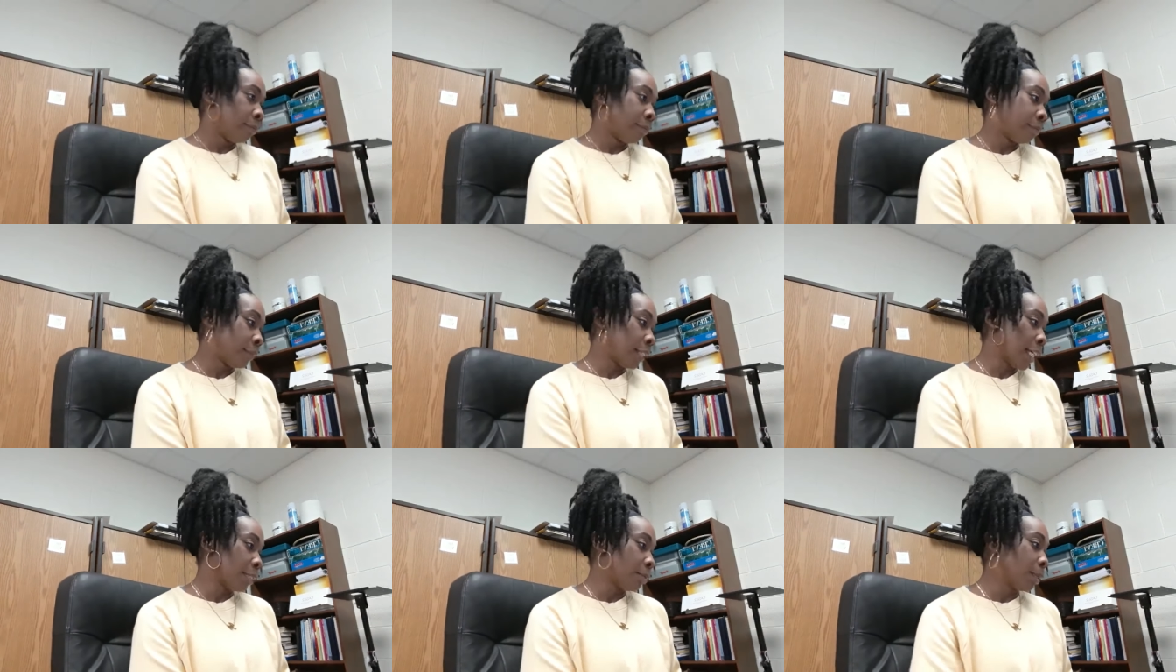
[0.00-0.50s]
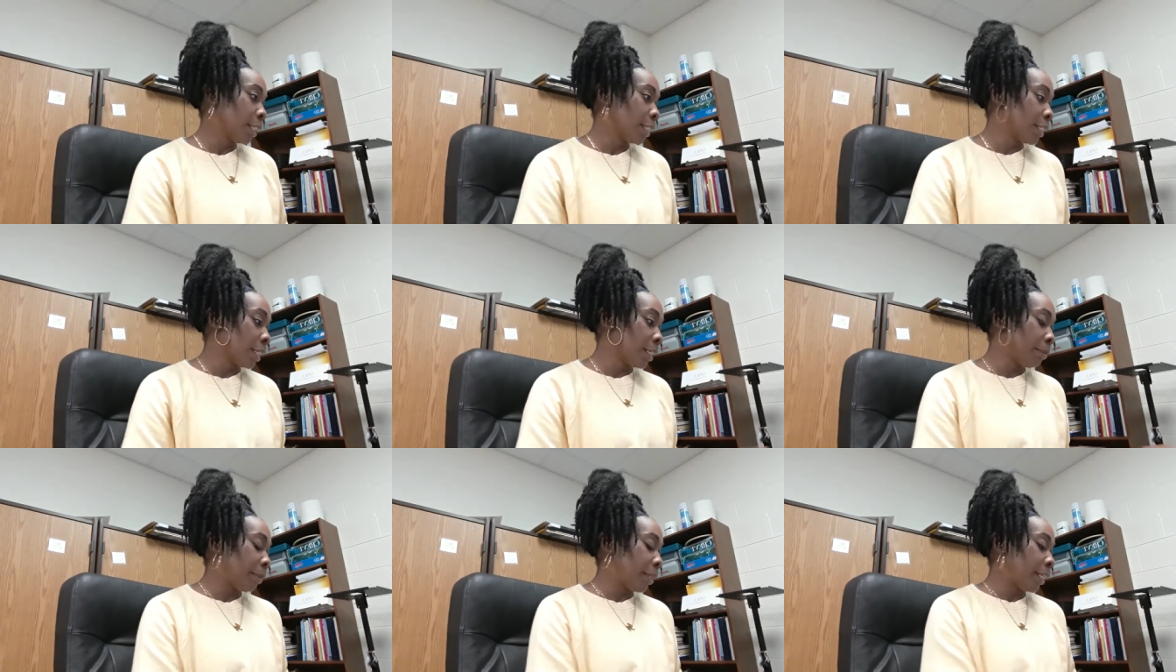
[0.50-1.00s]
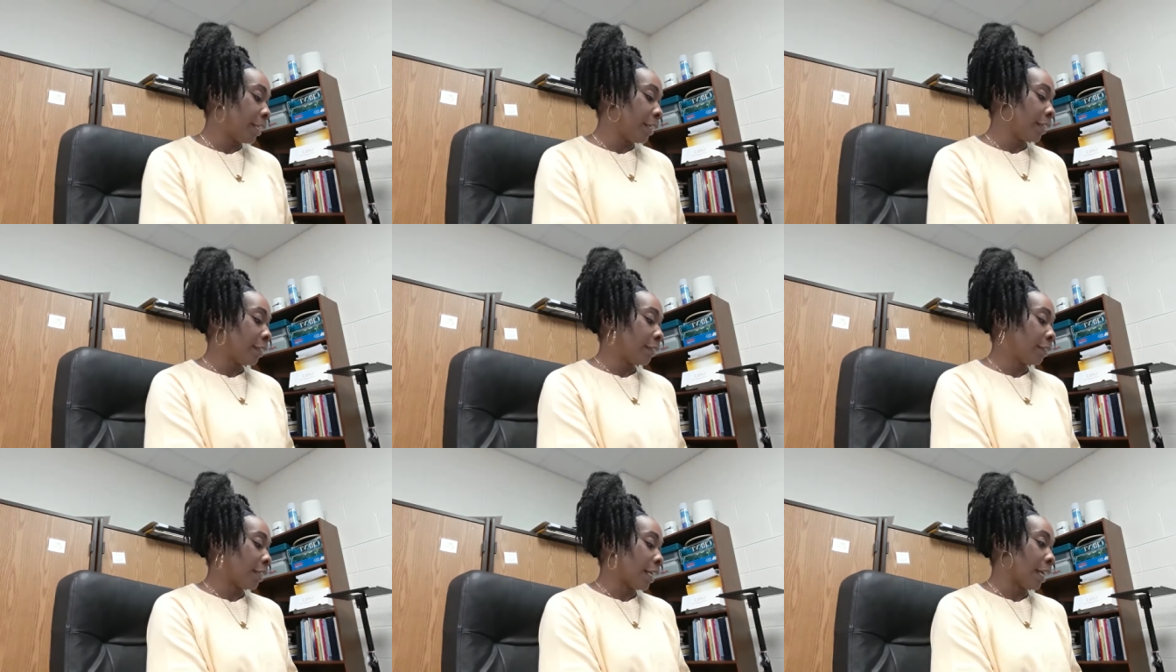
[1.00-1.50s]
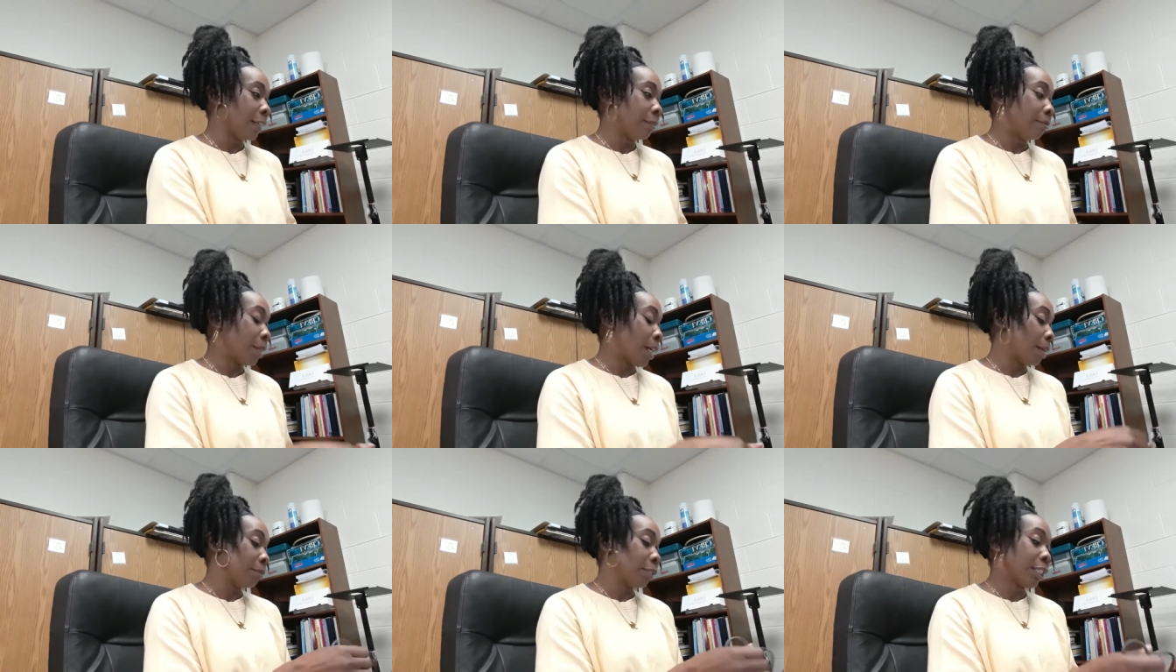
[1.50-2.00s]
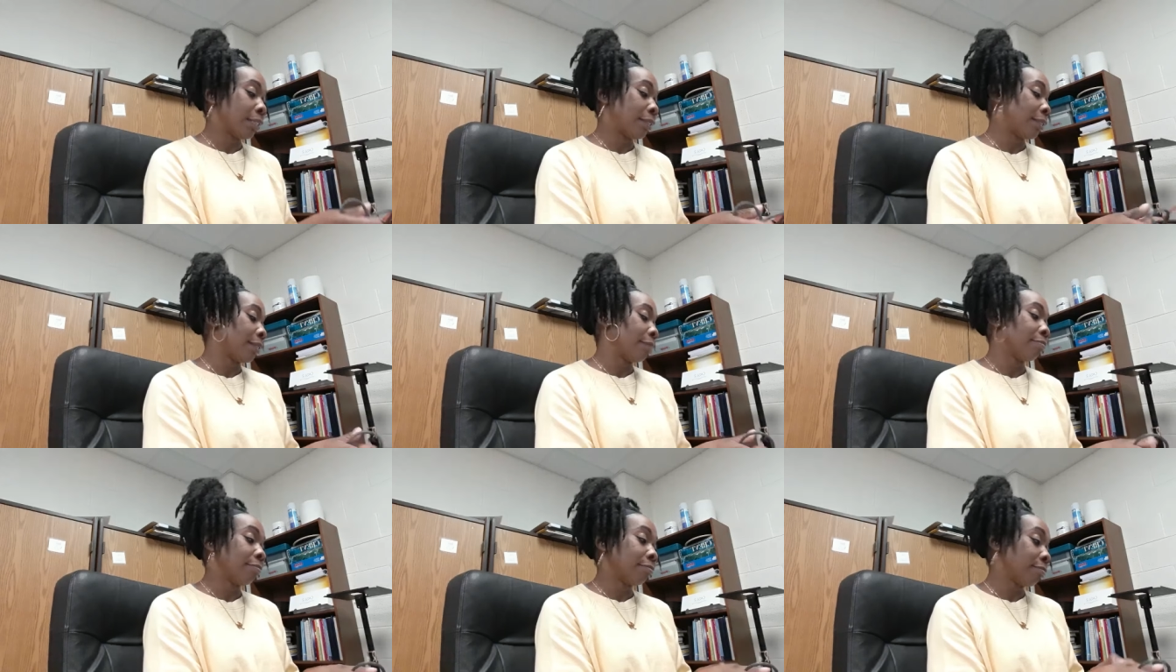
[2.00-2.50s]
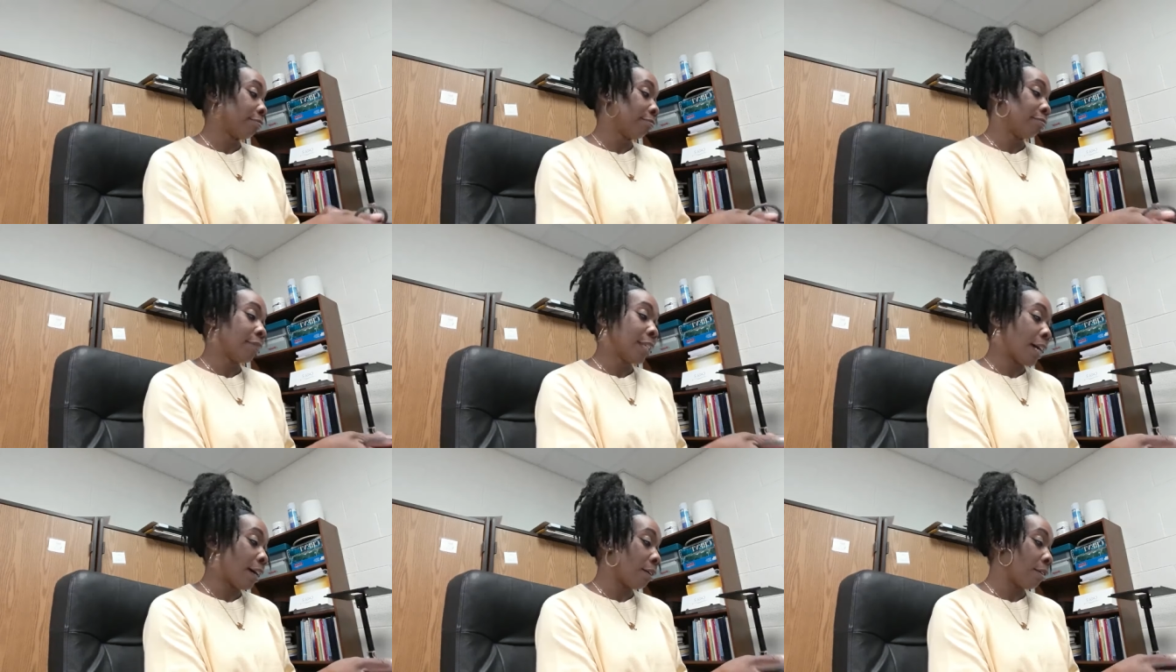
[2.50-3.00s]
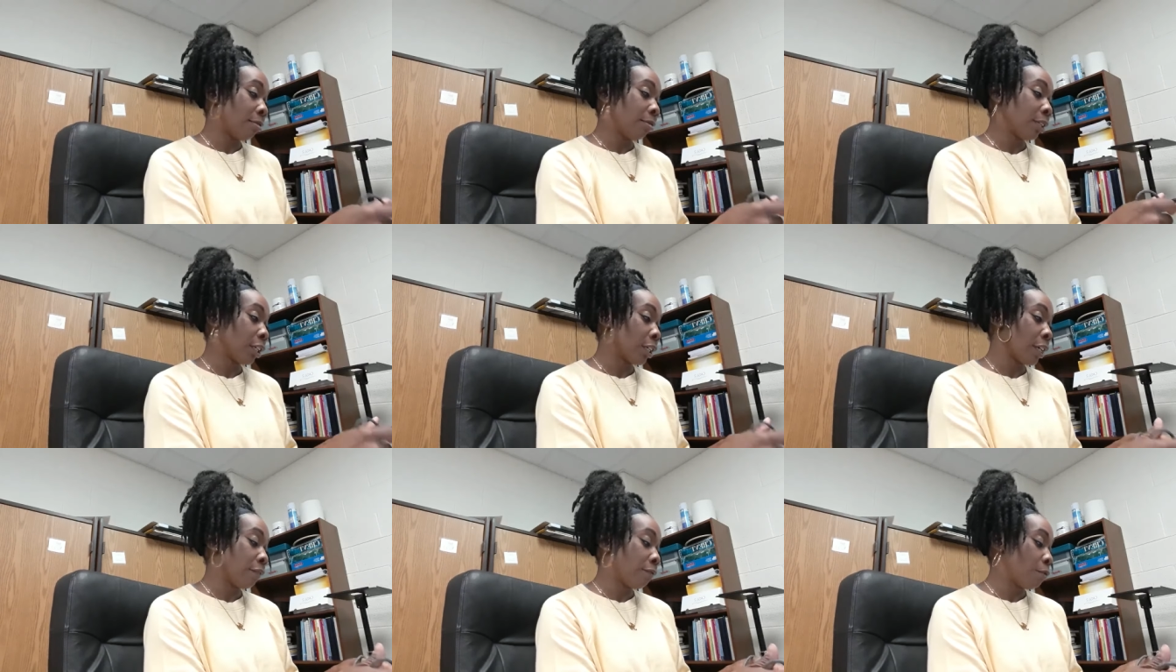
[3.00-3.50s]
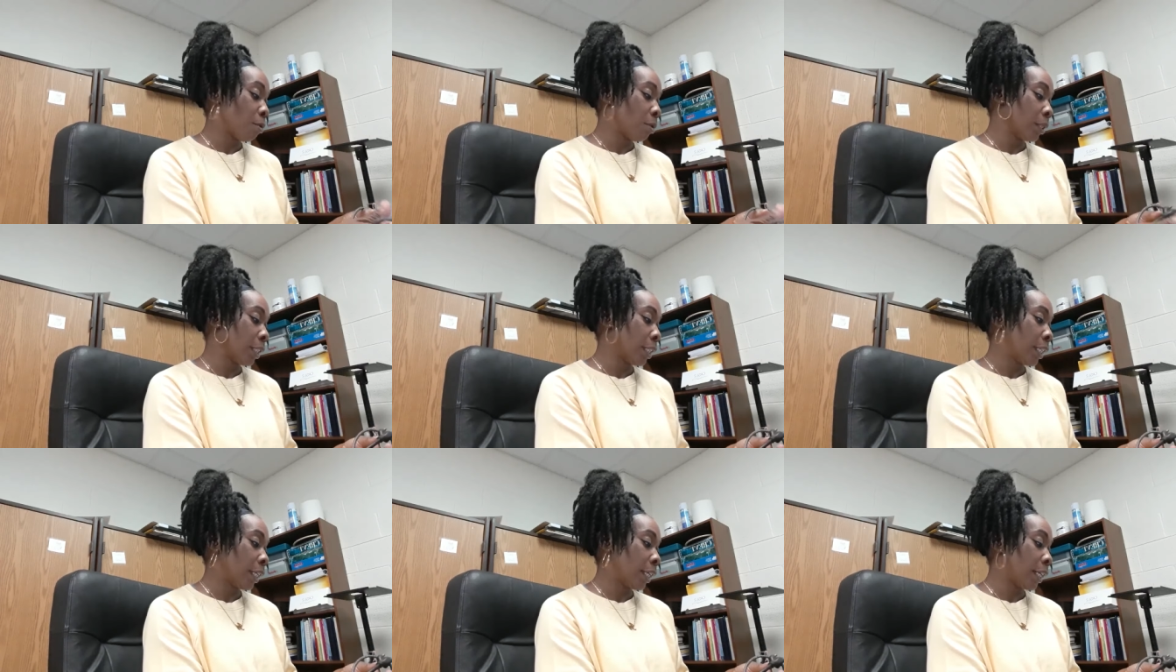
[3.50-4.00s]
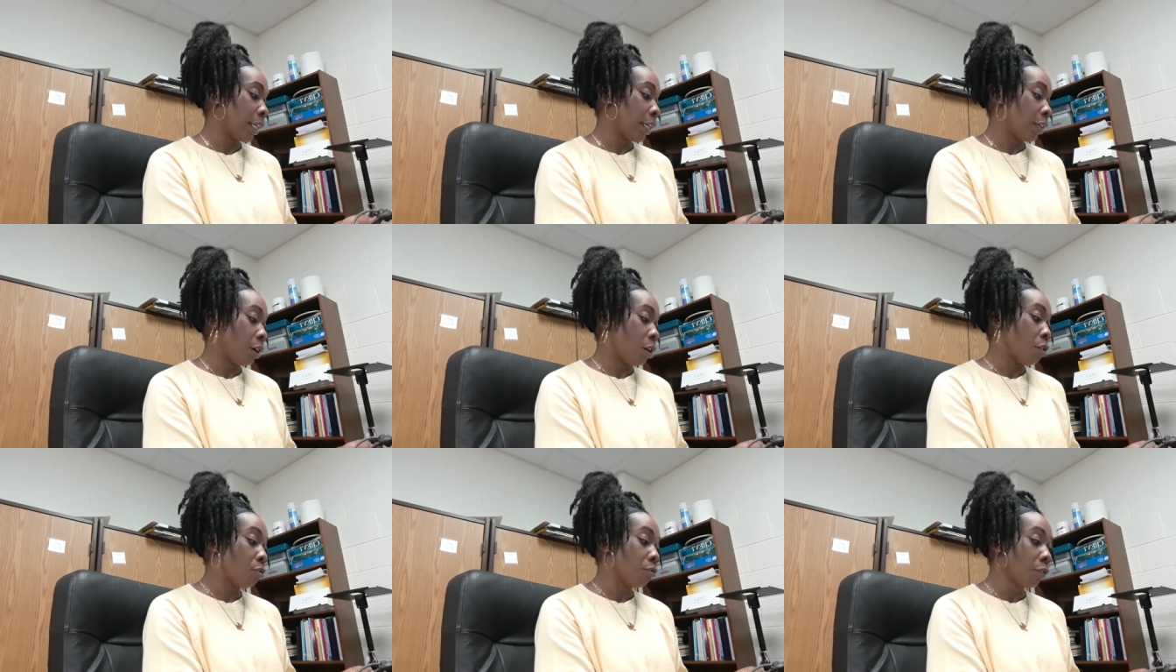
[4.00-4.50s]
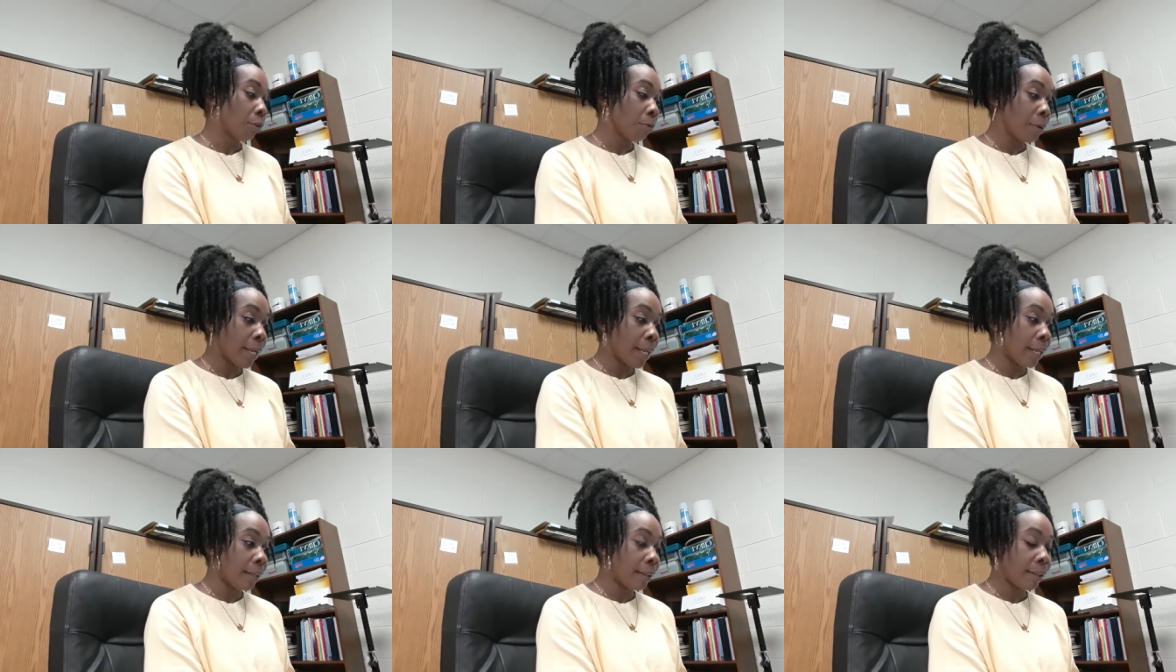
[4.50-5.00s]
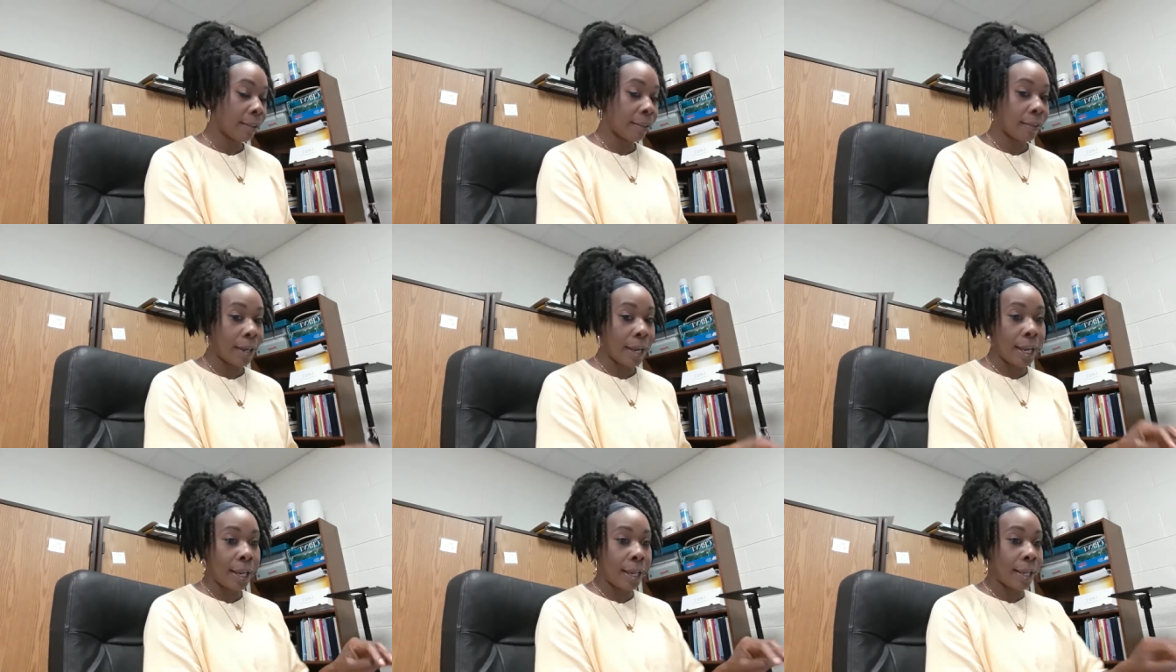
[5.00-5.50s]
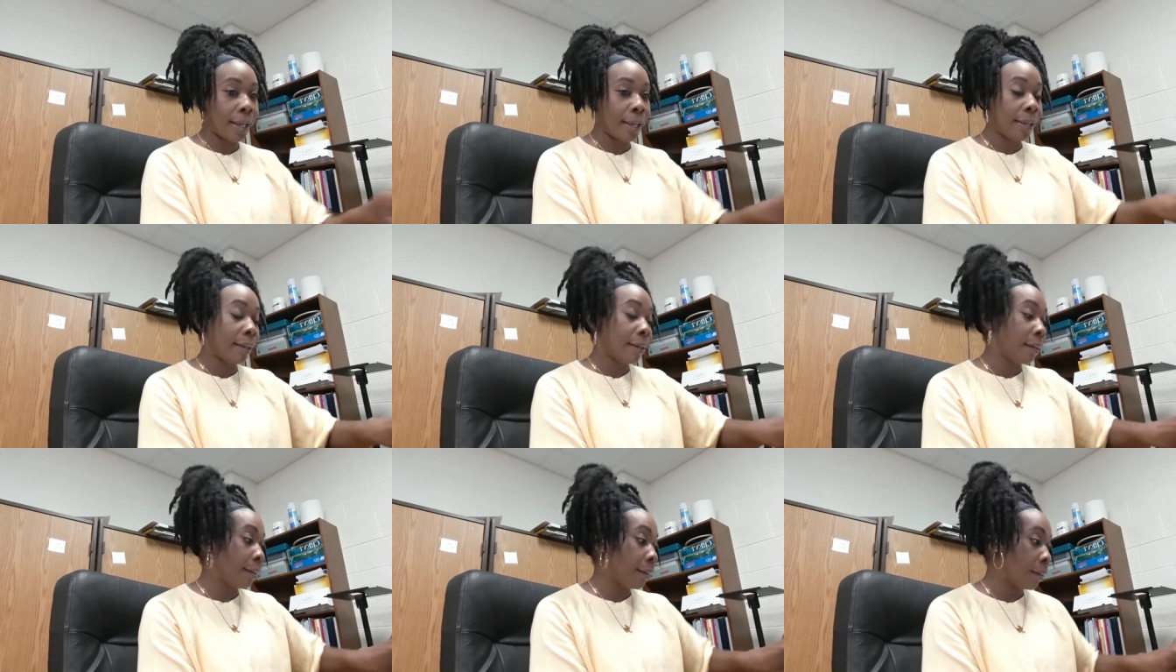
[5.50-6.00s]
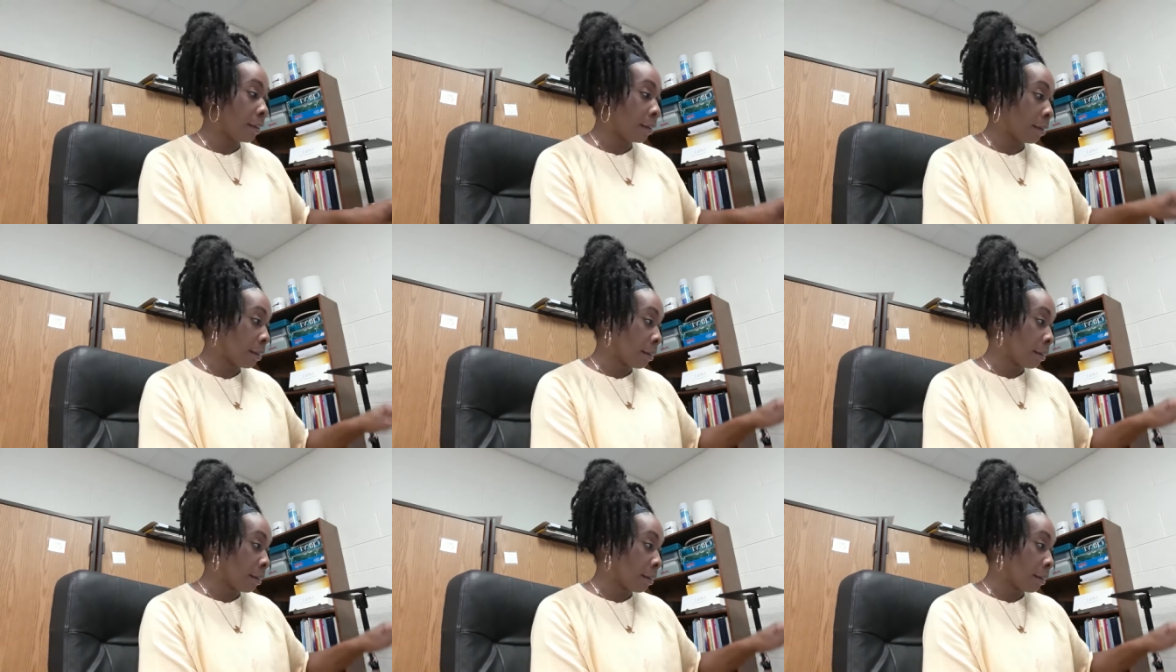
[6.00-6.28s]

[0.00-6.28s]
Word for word: That's what it's going to be. I, I'm just now looking forward to getting it over with. I